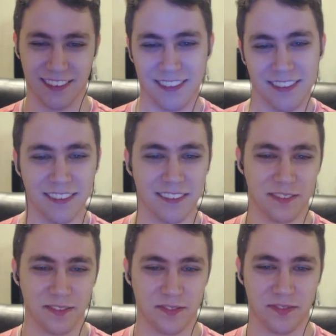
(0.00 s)

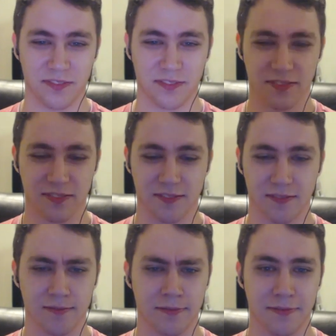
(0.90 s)

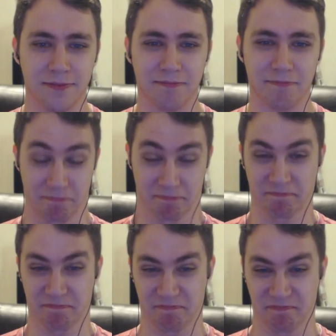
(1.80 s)

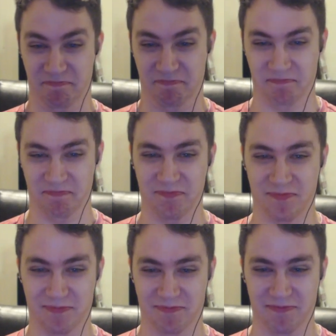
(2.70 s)

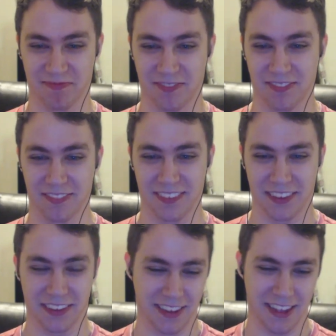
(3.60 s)
[no speech]